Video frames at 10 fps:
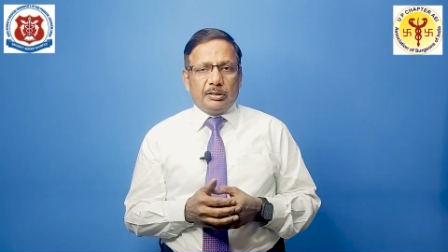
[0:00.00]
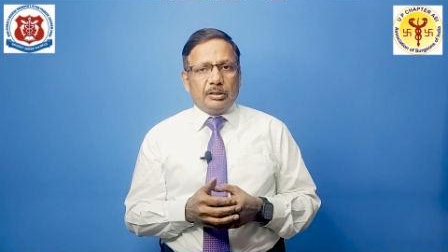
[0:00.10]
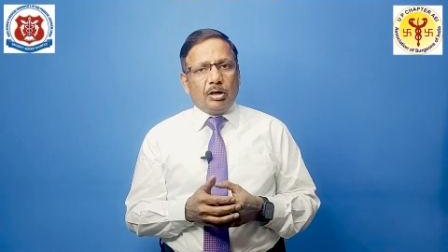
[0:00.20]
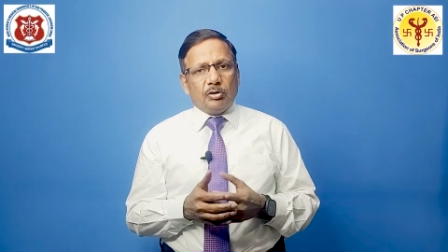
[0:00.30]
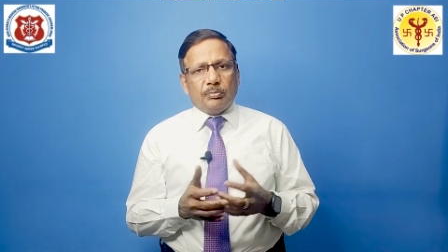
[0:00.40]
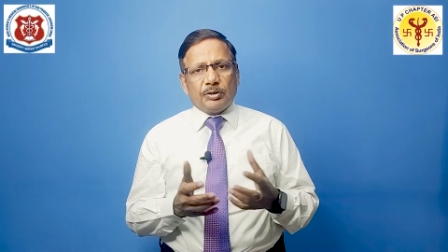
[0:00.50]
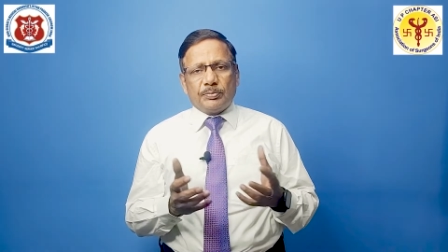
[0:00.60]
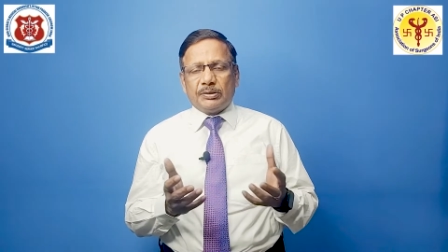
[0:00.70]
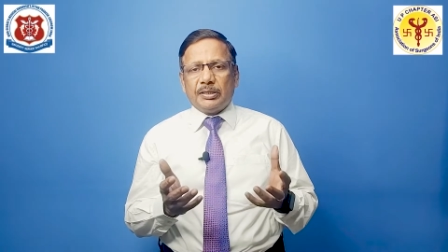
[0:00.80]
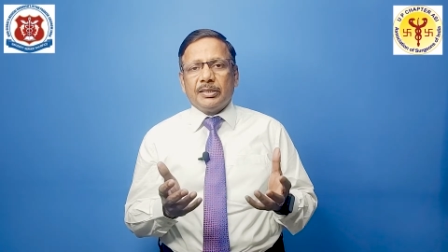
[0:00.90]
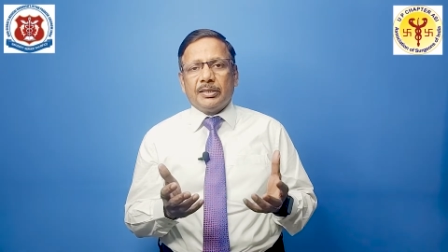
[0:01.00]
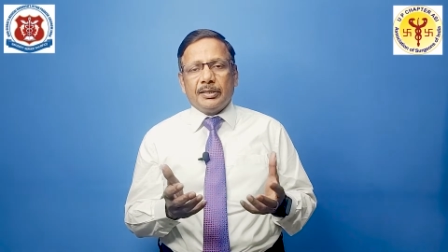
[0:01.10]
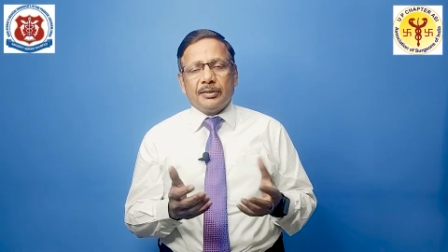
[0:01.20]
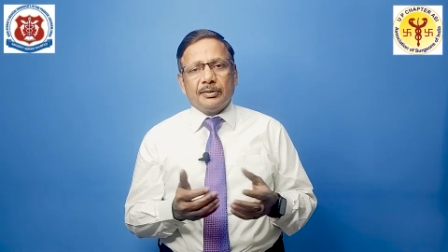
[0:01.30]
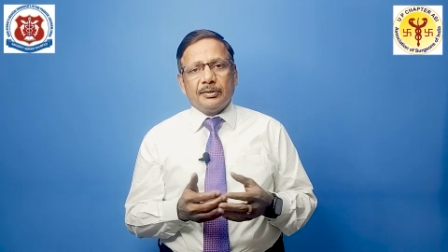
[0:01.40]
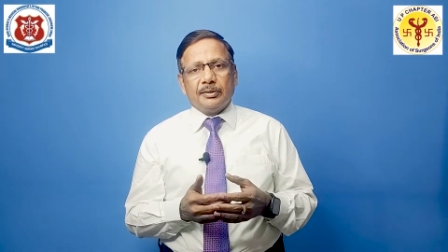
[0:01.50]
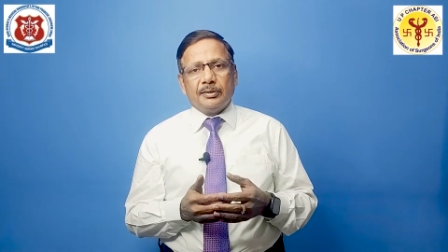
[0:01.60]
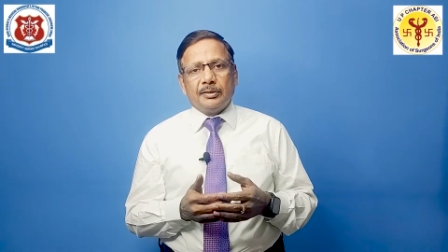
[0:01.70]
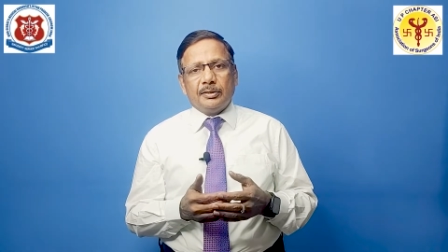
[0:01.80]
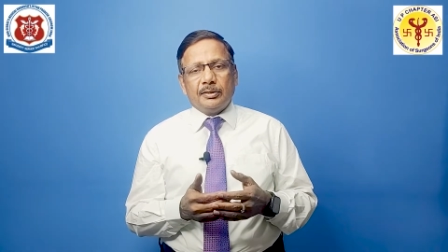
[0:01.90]
Now you must be thinking,
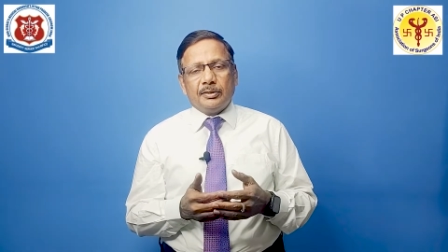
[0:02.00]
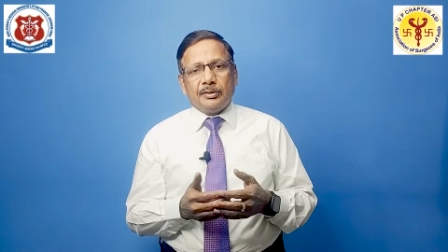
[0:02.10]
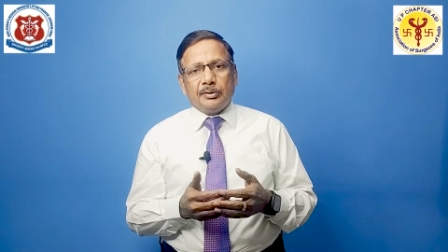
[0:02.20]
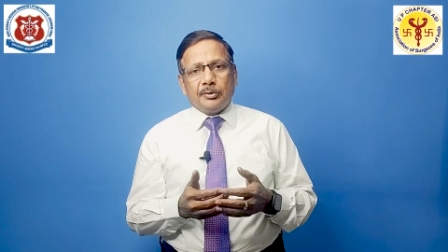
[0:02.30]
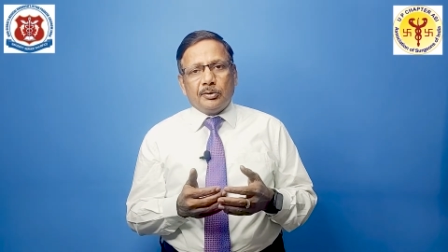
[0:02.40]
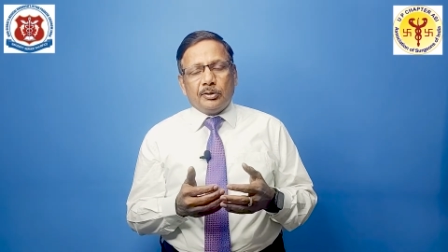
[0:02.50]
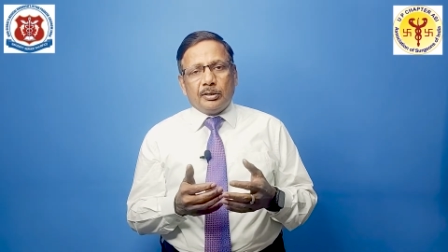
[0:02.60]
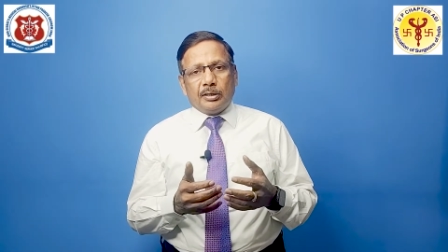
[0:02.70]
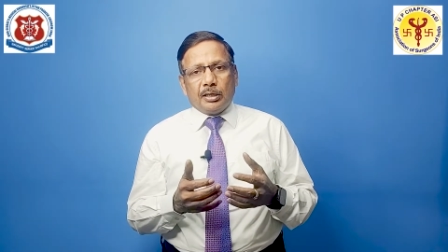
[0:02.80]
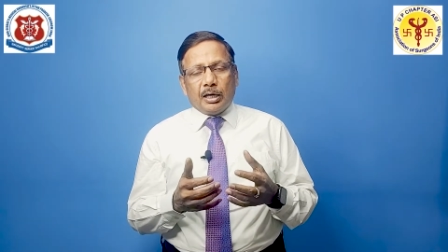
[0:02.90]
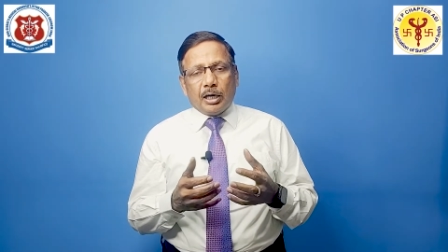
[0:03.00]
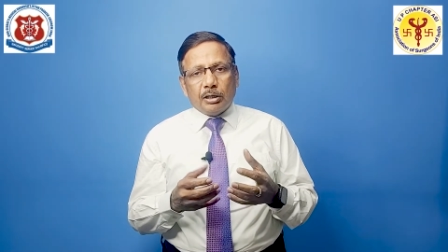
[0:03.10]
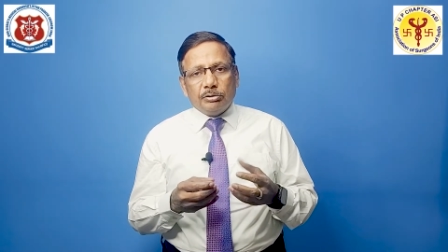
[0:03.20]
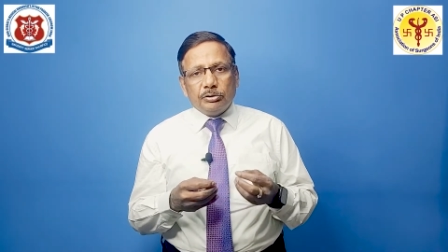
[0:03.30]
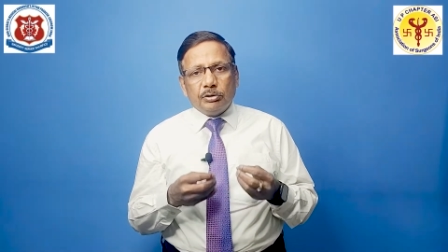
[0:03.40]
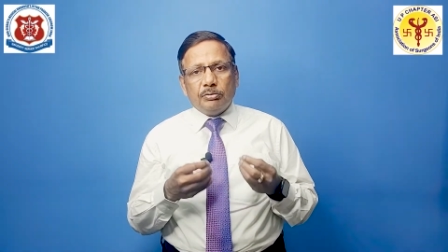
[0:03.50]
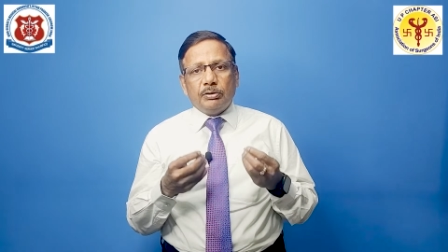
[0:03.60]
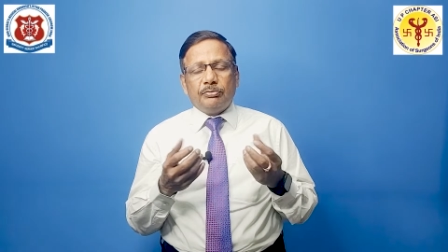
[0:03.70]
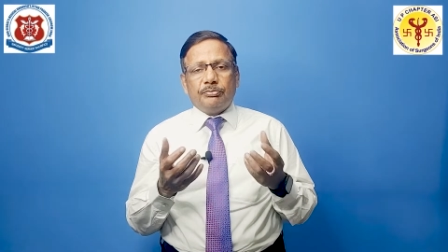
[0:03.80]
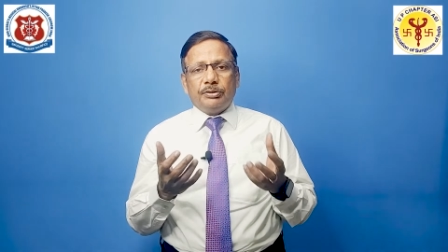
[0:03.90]
how you will
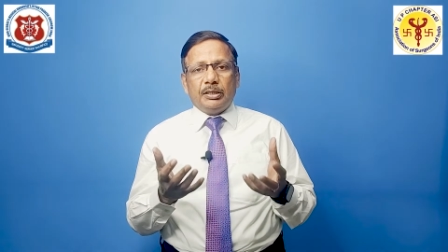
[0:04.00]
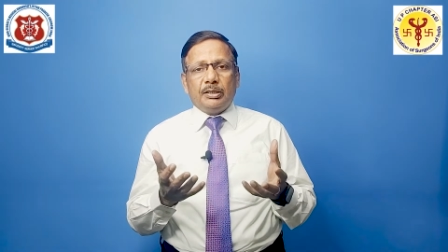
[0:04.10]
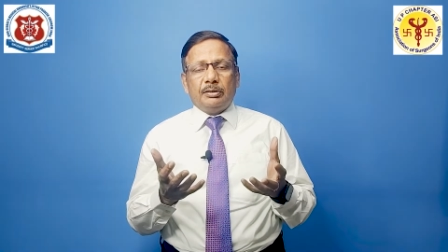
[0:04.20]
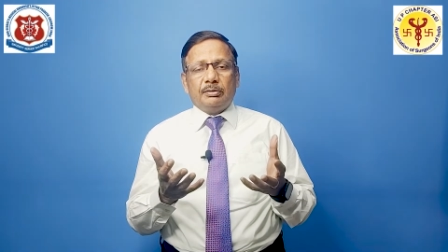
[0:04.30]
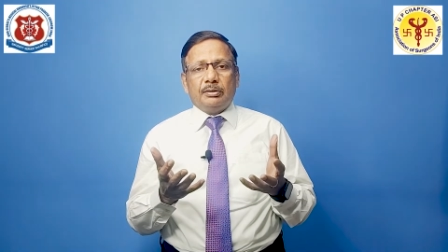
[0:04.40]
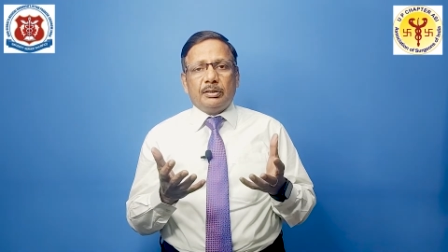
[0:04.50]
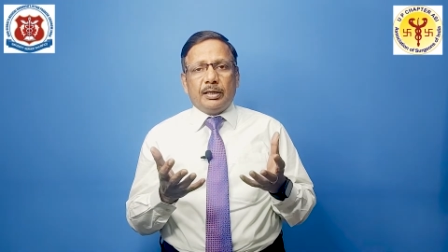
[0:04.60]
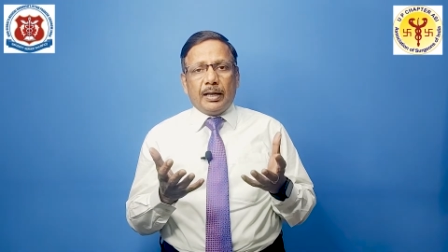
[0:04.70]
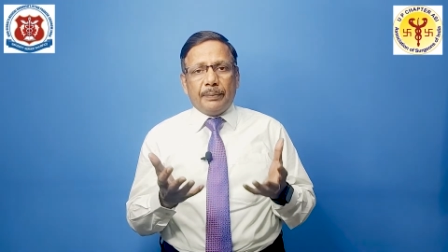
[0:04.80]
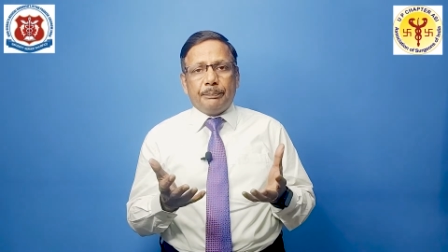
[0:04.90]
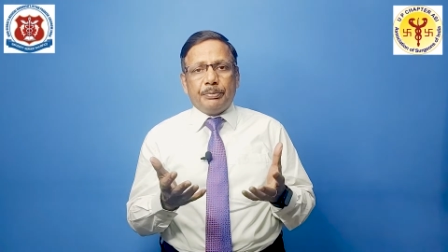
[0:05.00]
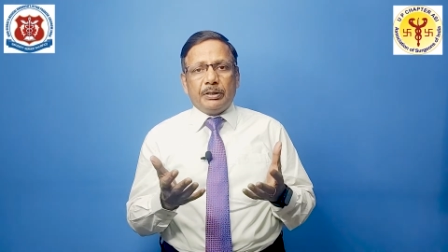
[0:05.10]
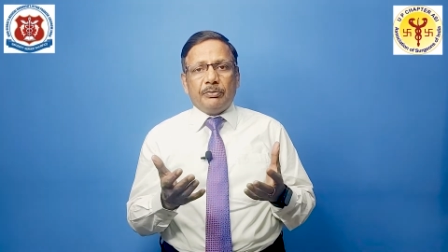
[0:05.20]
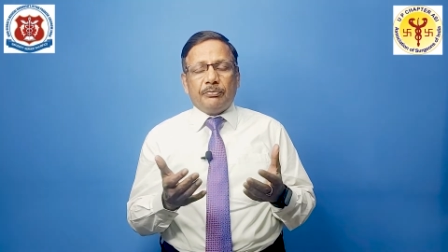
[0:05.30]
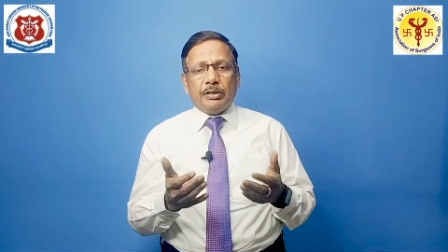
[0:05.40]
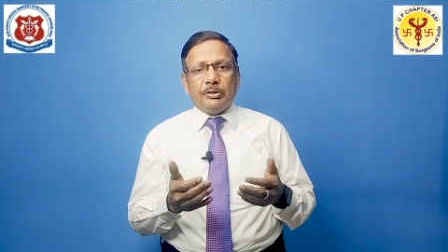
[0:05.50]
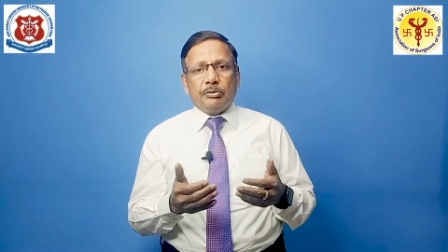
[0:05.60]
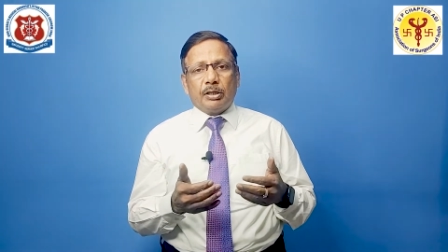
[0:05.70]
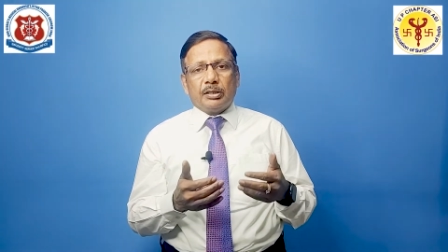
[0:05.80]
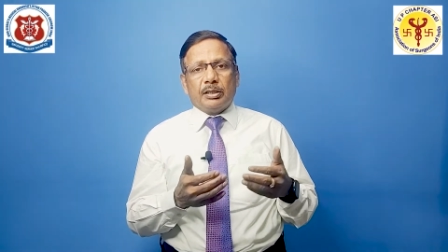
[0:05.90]
feel happy when you
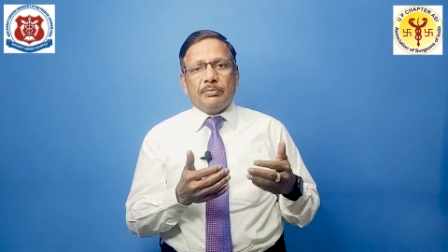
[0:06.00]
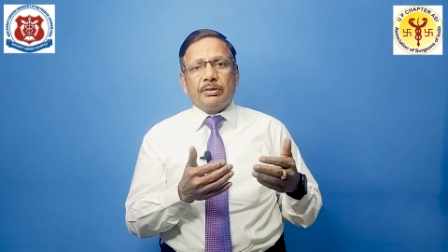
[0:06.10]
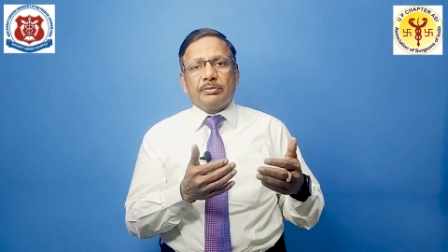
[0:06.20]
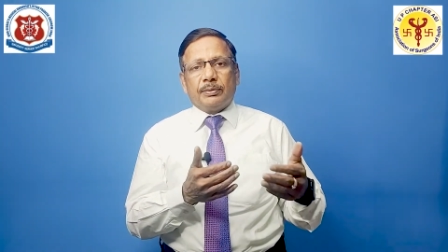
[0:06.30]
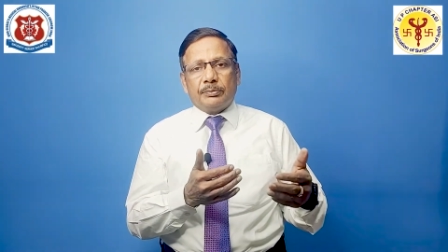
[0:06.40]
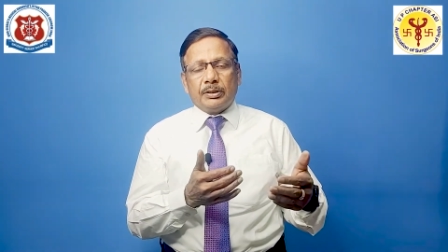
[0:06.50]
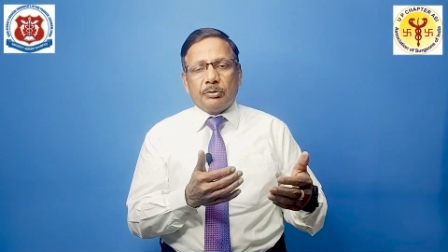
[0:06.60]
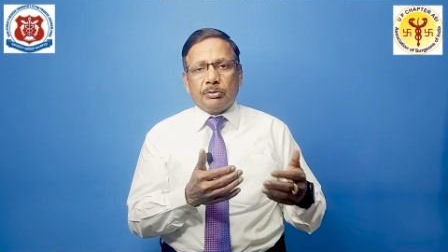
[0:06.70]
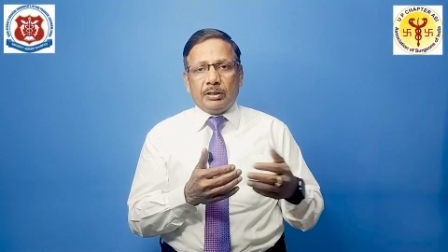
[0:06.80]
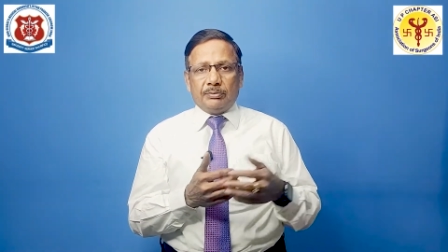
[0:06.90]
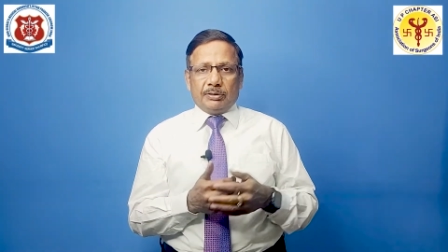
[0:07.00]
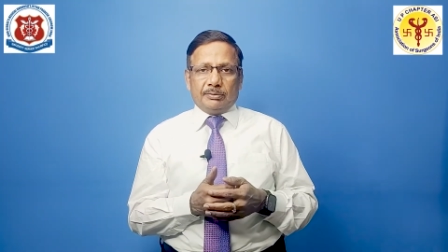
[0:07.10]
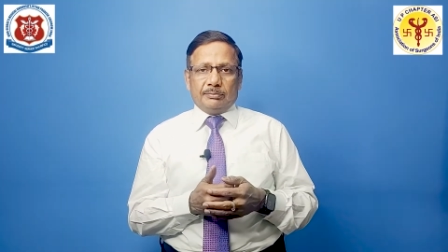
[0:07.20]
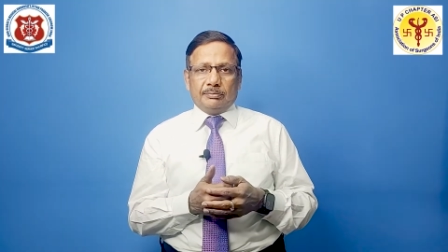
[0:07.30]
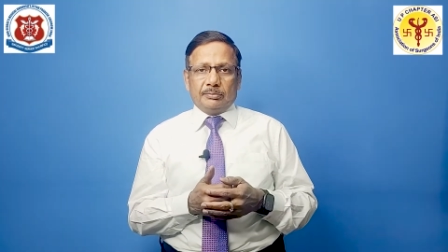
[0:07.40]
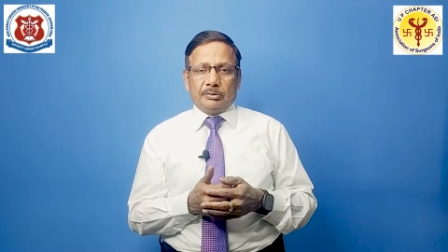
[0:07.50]
are giving something to anyone?